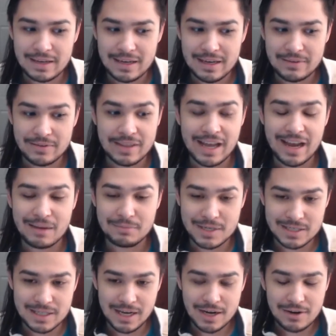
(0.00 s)
even that, I'm
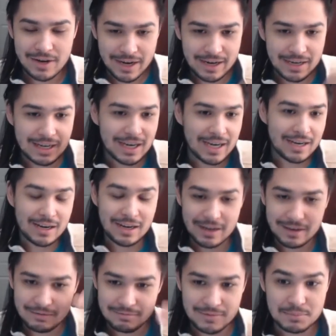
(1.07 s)
just like, okay,
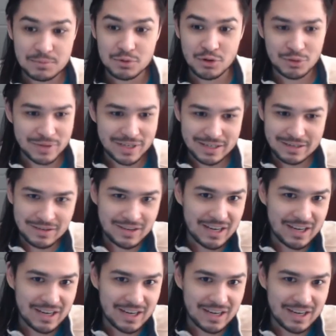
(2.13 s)
I absorb it.